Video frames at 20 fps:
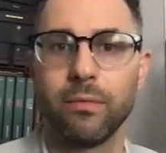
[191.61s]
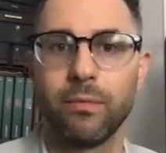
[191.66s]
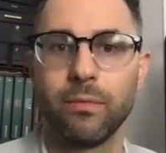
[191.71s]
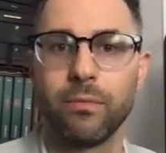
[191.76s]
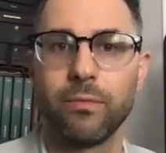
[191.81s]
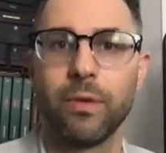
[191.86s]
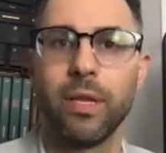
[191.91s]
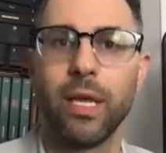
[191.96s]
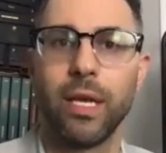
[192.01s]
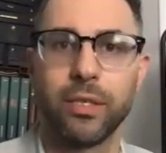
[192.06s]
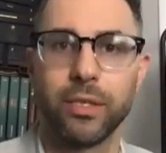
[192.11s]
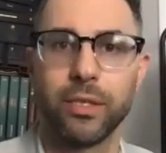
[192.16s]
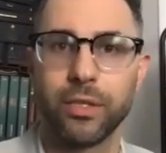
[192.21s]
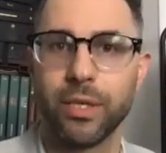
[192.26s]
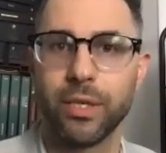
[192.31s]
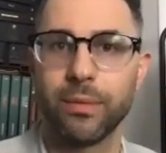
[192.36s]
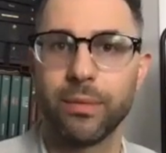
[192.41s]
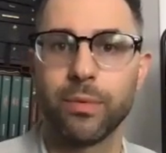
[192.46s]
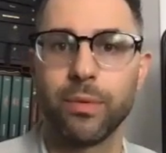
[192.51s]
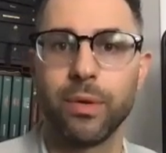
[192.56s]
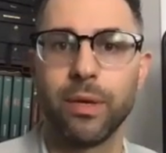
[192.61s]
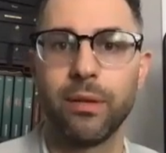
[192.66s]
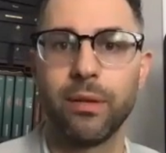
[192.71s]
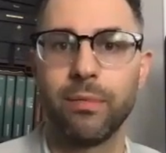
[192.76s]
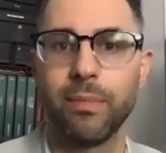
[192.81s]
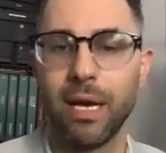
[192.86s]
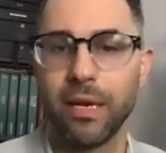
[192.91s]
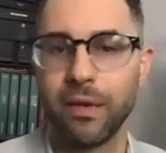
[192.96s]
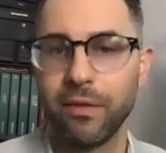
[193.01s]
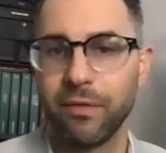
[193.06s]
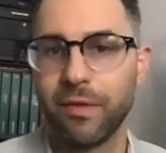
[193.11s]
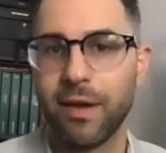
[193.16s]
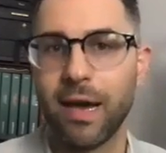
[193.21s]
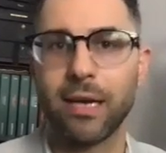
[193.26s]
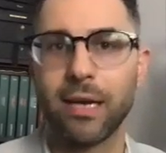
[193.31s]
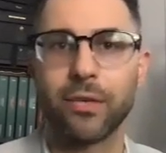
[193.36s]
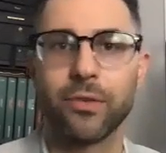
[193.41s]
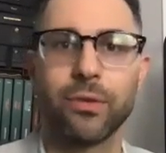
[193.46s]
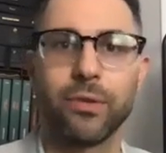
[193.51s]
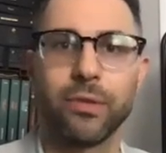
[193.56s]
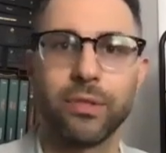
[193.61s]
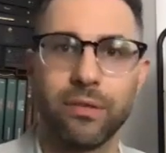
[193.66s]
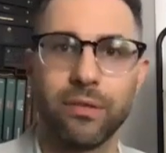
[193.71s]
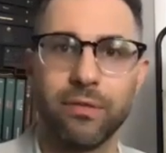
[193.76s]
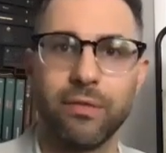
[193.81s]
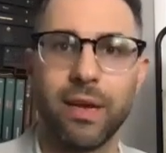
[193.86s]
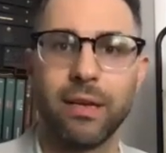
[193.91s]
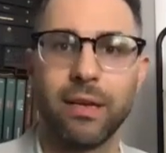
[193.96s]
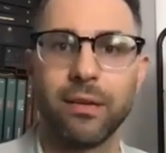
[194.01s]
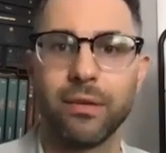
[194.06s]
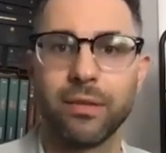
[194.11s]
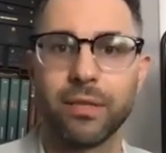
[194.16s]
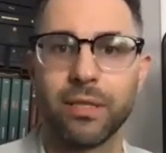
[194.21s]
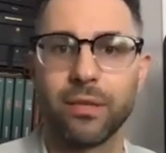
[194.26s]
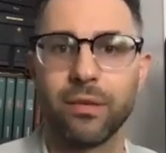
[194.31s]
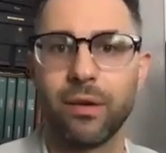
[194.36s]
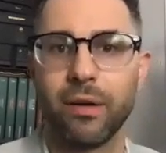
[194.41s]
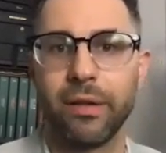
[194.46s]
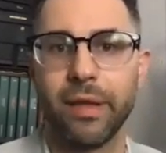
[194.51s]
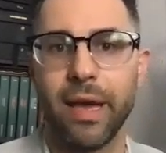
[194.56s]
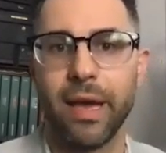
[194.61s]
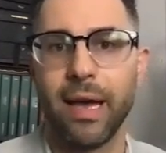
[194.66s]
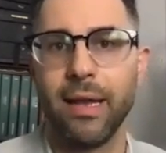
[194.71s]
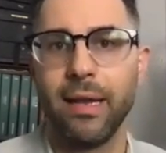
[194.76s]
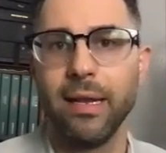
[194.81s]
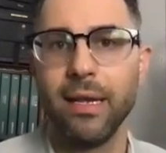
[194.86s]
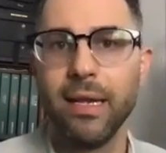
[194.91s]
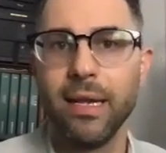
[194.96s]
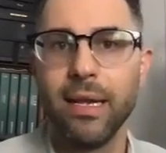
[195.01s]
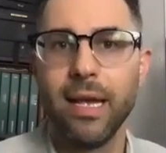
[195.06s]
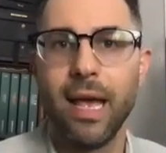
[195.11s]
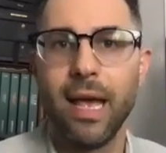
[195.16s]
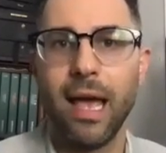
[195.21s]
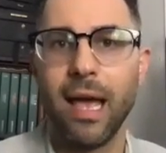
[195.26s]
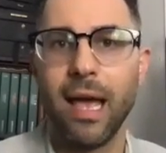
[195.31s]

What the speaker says: relationships with manufacturers and vendors and all that. And